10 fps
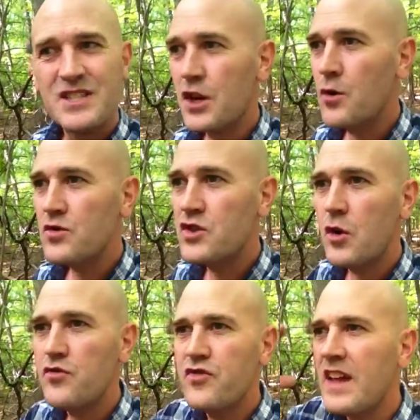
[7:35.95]
Don't,
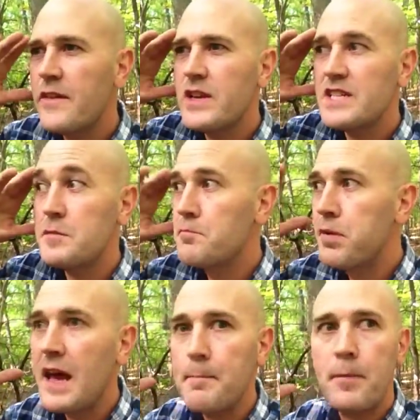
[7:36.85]
don't think of it as a
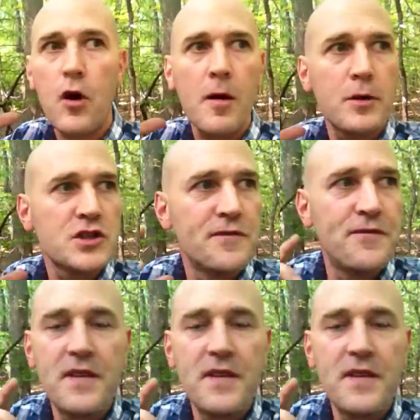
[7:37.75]
blip or almost